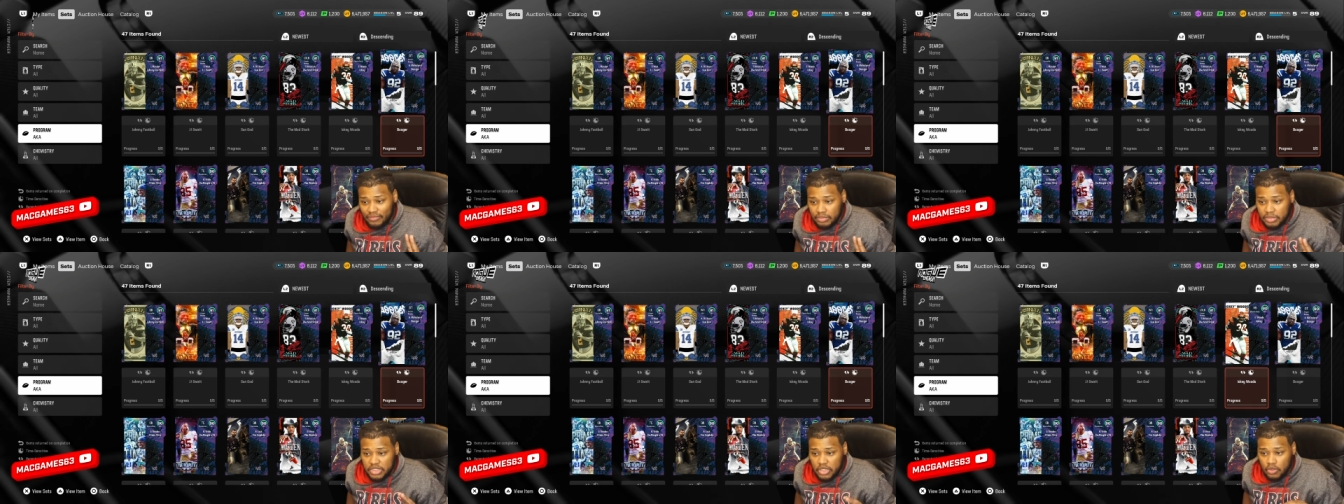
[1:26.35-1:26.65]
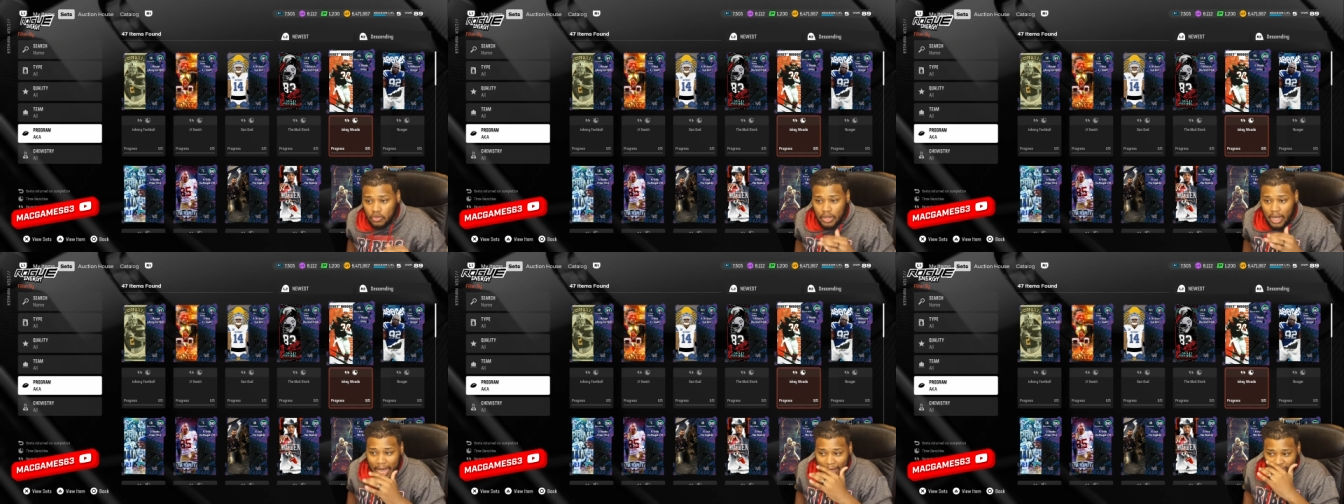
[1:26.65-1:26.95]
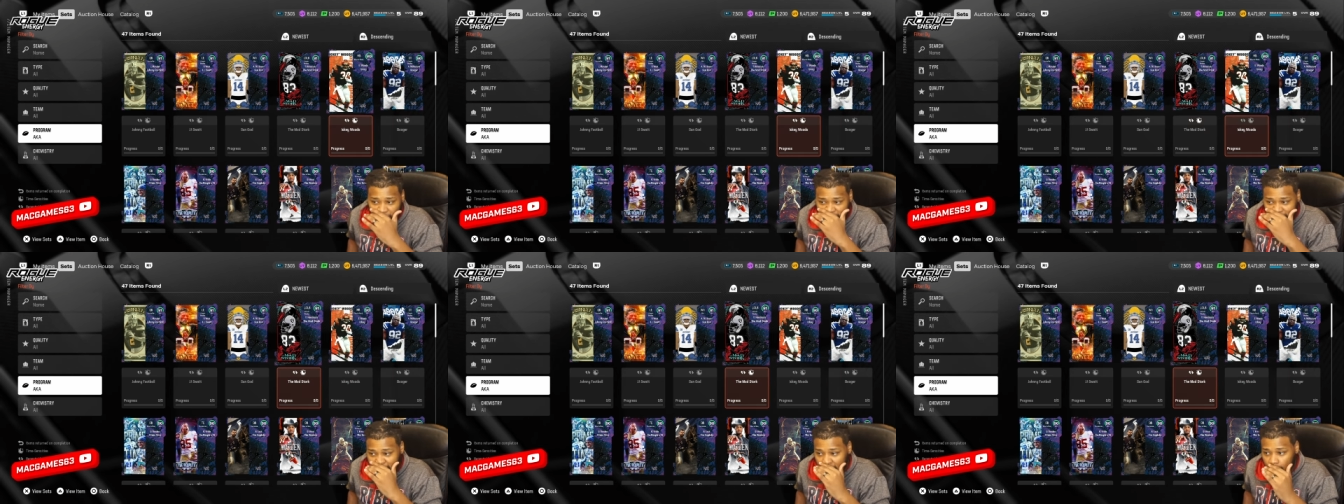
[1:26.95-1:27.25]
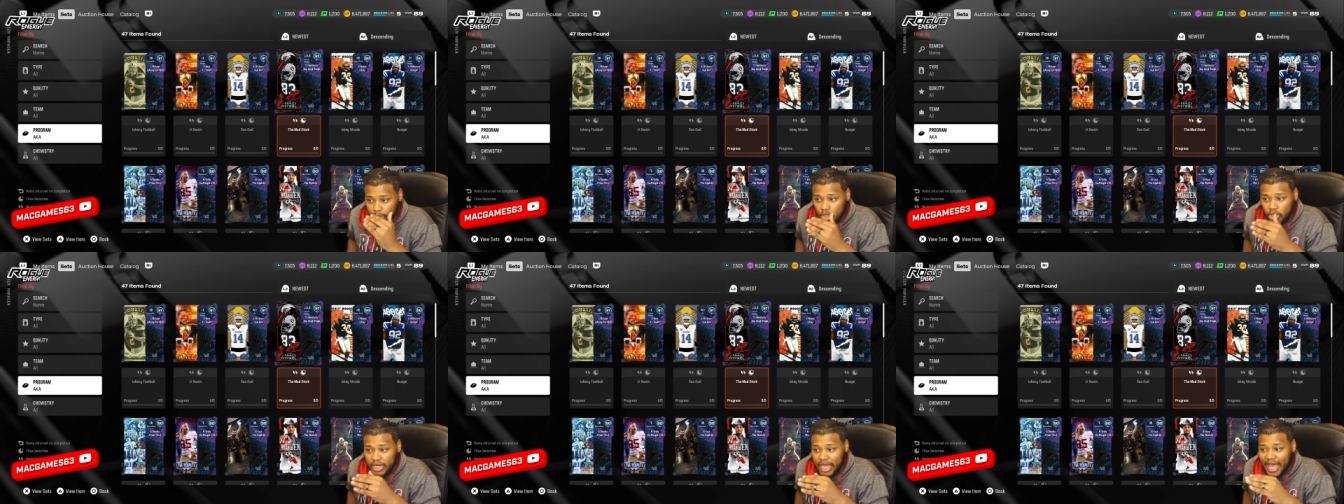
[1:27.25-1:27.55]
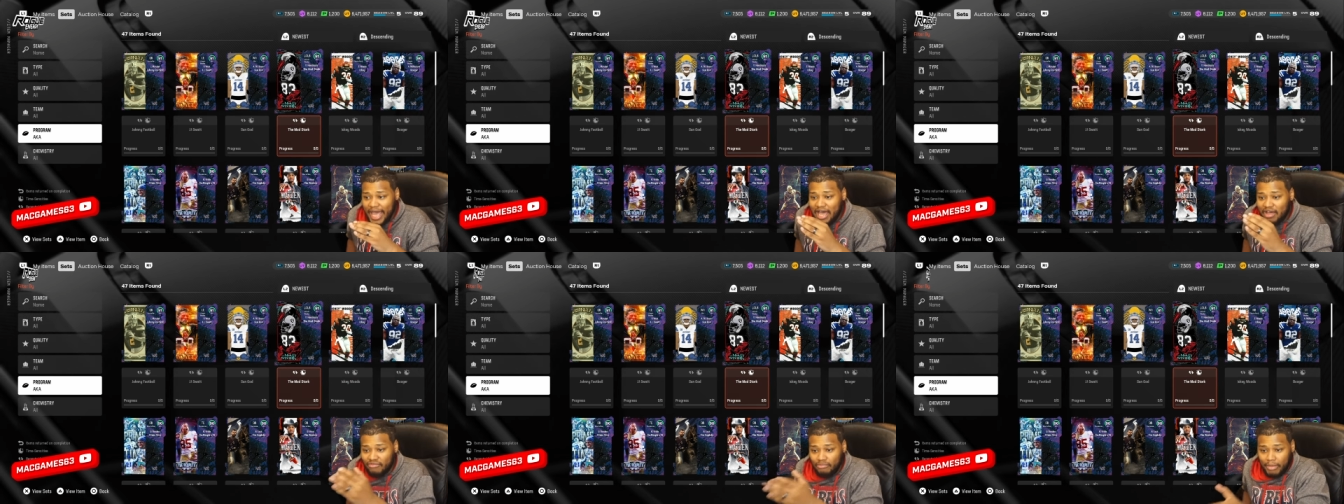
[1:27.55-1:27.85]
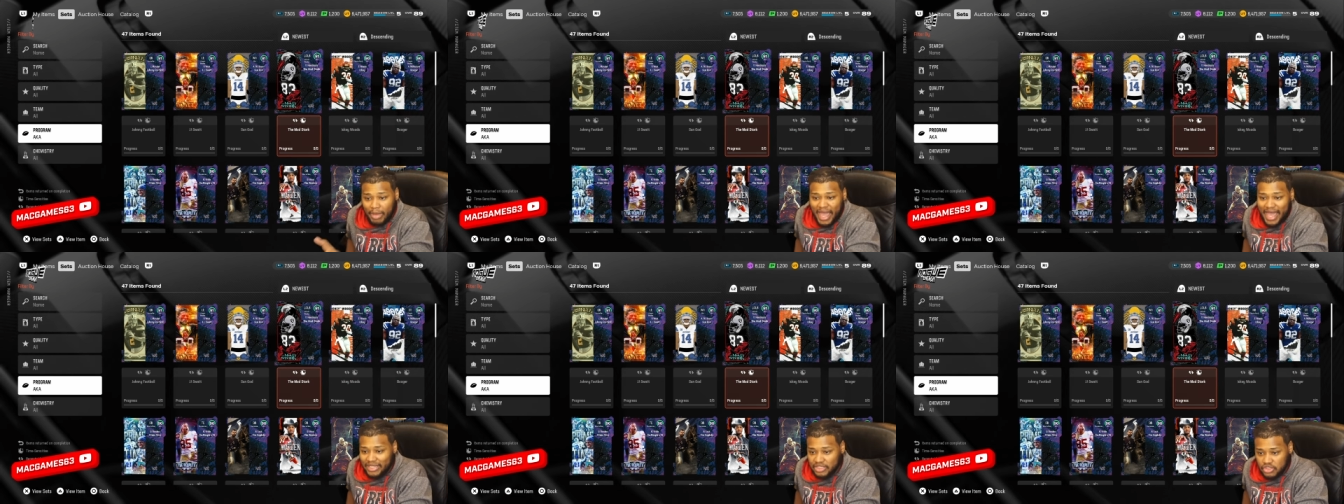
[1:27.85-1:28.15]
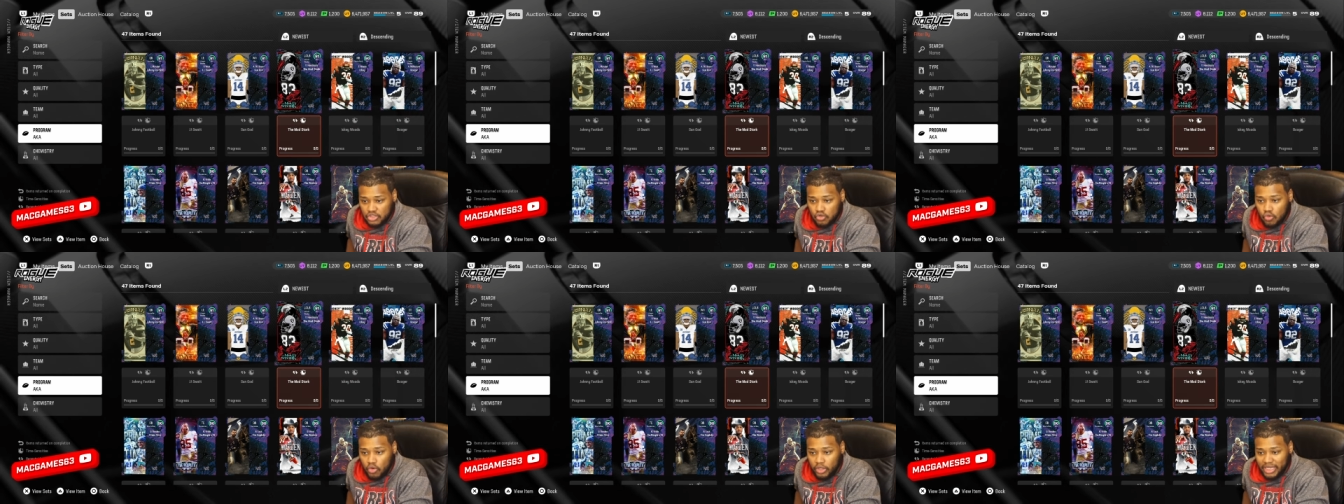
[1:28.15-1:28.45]
So I think I'm gonna have Mad
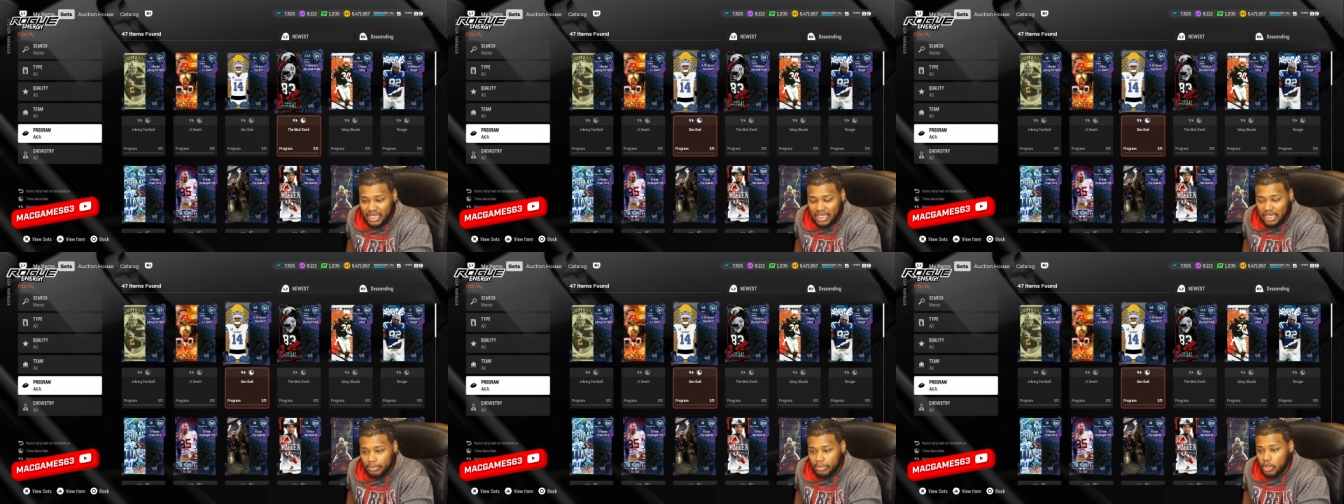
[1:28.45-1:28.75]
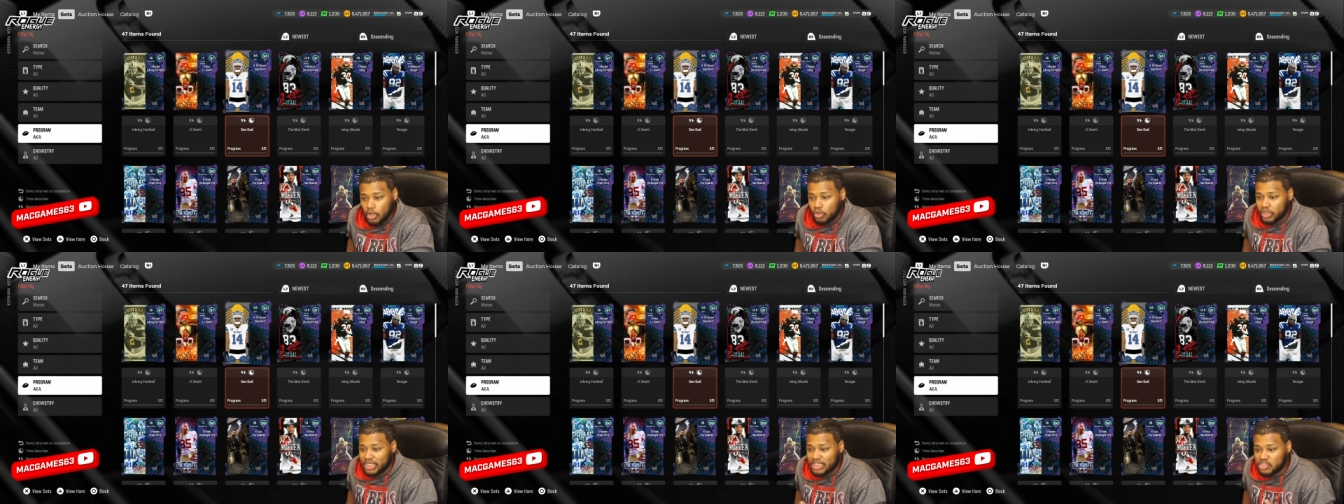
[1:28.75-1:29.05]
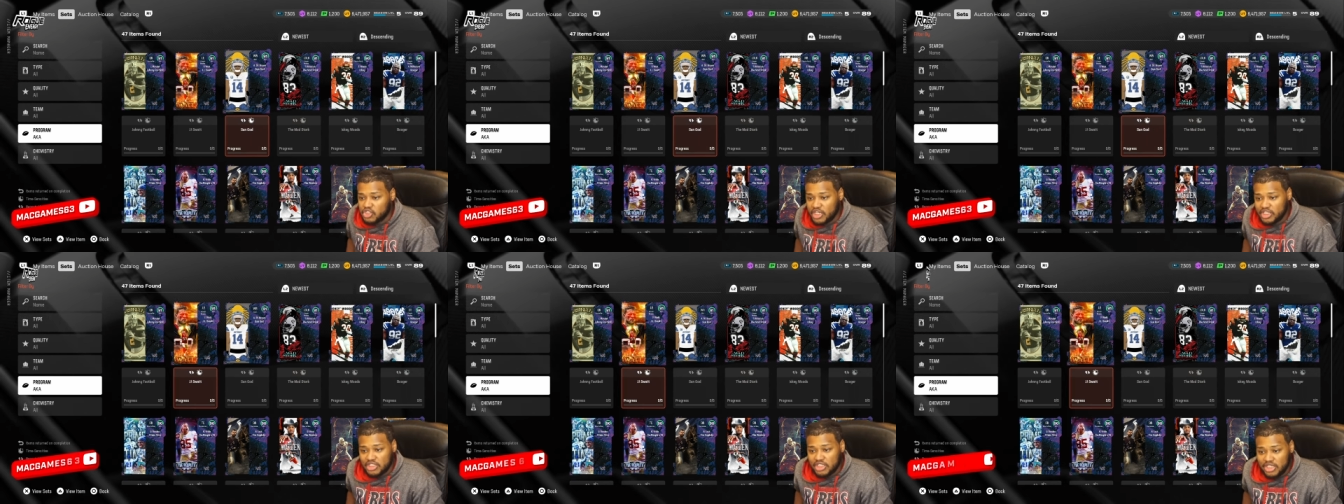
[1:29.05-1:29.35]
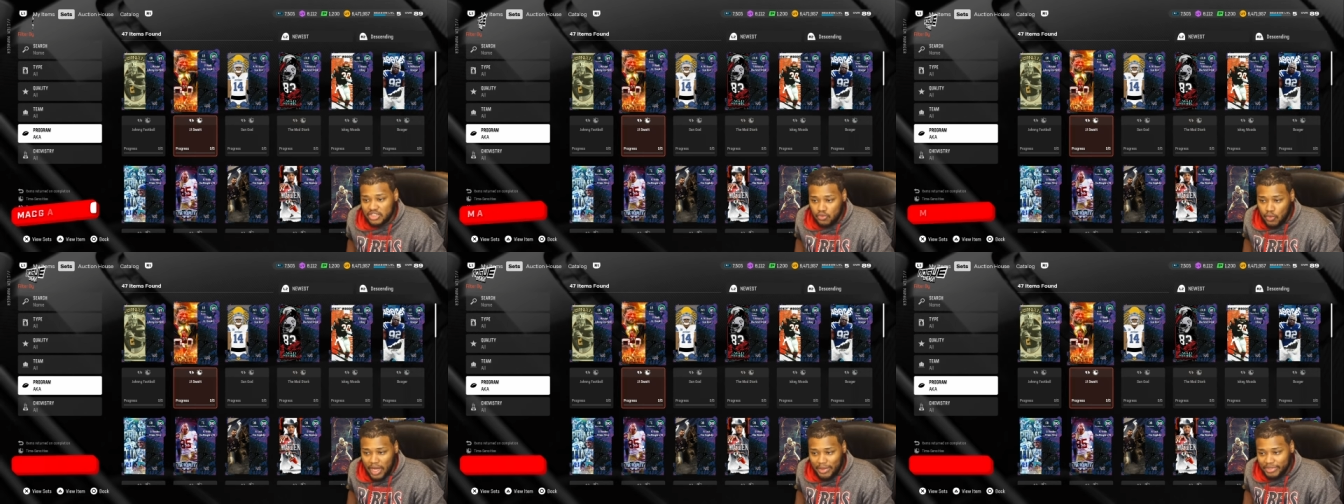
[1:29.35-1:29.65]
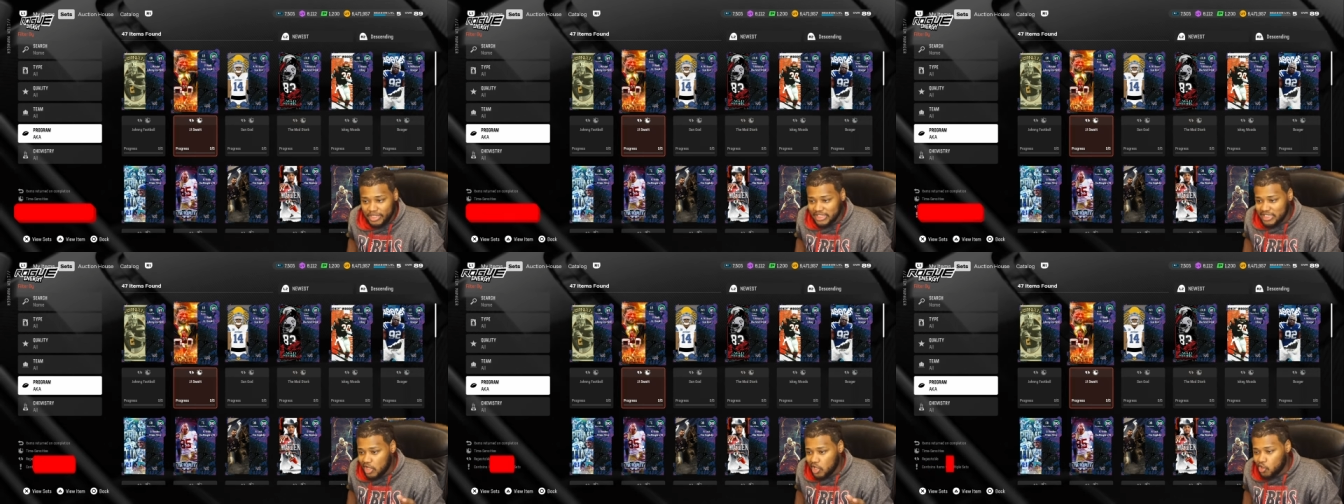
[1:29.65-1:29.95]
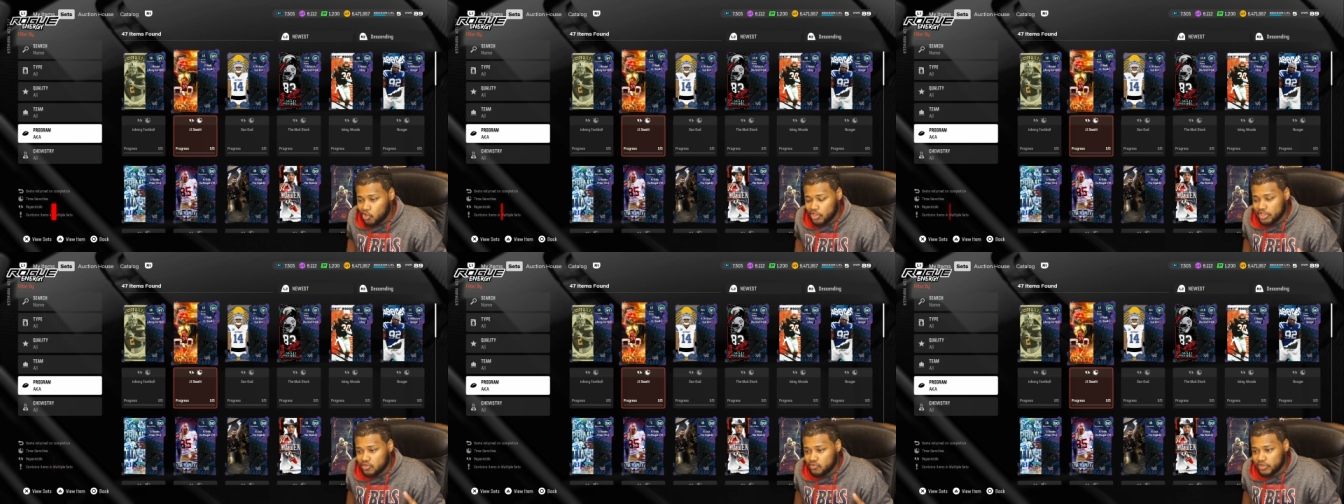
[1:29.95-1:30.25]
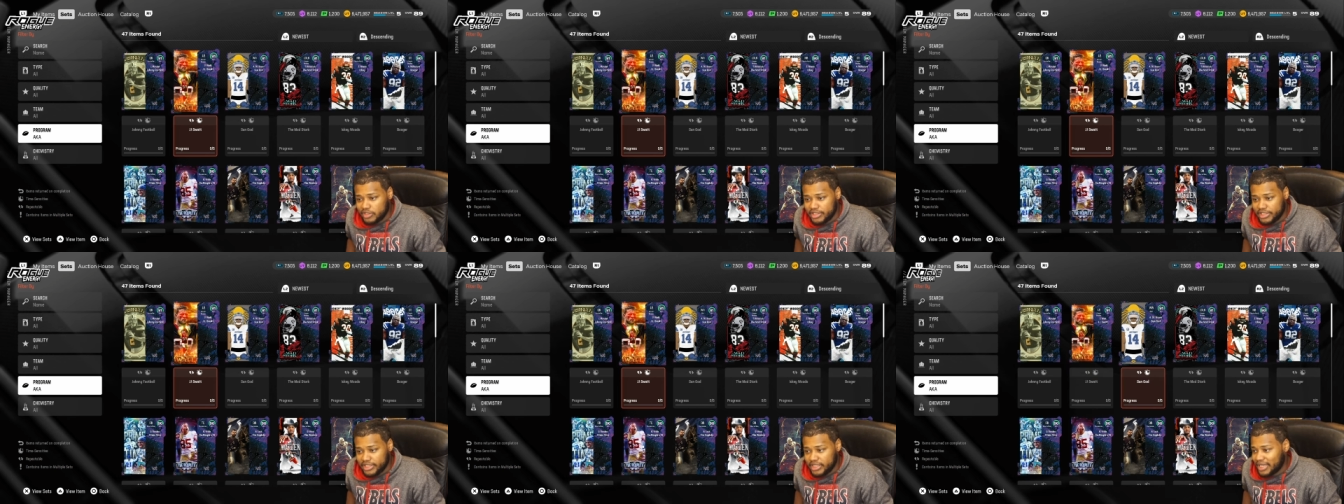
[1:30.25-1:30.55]
Stork and I'm gonna get JJ Swat because I heard he's
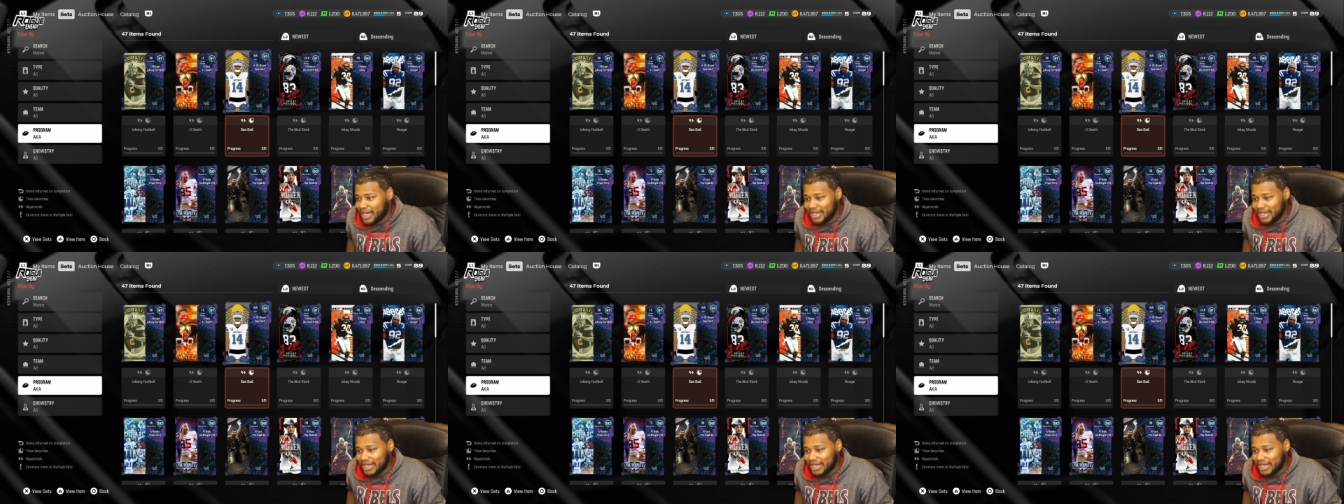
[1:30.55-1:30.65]
really good.